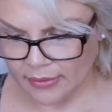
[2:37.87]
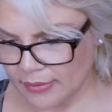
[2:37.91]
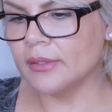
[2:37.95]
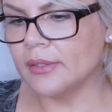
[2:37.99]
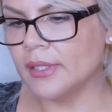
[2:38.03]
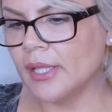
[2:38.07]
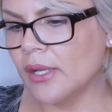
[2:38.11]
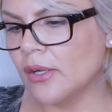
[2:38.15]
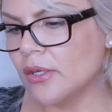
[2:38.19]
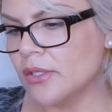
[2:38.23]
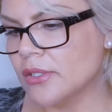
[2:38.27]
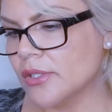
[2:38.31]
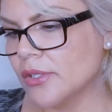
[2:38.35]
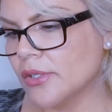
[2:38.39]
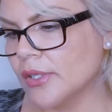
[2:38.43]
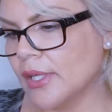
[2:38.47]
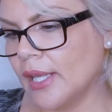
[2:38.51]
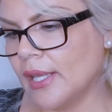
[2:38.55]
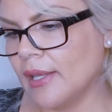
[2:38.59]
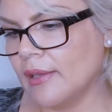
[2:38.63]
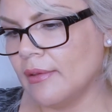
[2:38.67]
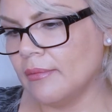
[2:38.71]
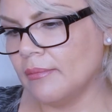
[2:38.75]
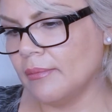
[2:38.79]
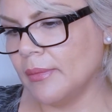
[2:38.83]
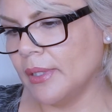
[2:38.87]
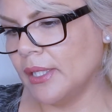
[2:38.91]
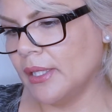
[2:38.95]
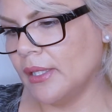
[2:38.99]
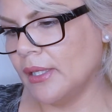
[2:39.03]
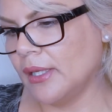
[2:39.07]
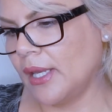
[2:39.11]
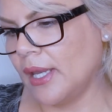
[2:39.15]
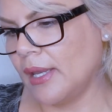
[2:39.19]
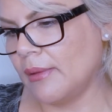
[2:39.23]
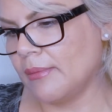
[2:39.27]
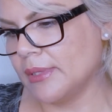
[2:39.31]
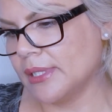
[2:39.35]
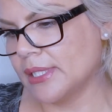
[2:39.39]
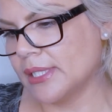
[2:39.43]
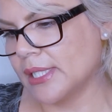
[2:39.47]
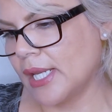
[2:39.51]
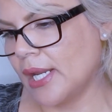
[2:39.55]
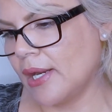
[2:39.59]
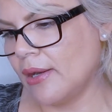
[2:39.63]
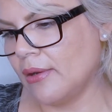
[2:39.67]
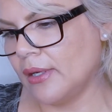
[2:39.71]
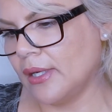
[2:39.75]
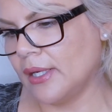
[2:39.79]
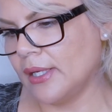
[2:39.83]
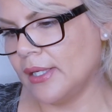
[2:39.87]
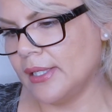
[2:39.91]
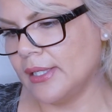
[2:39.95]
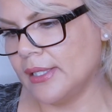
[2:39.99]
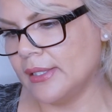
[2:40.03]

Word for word: They also gave me a mascara.